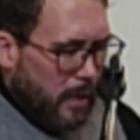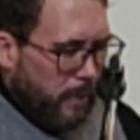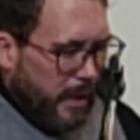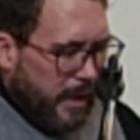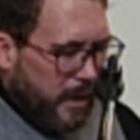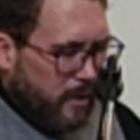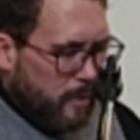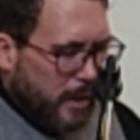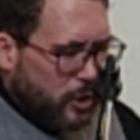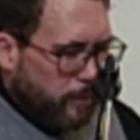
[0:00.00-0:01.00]
But it is
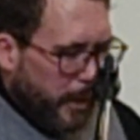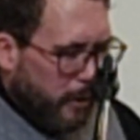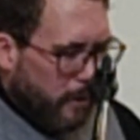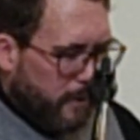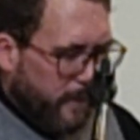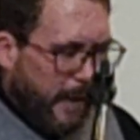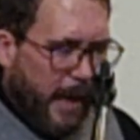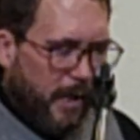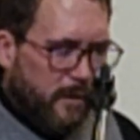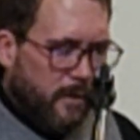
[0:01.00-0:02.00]
much bigger than that.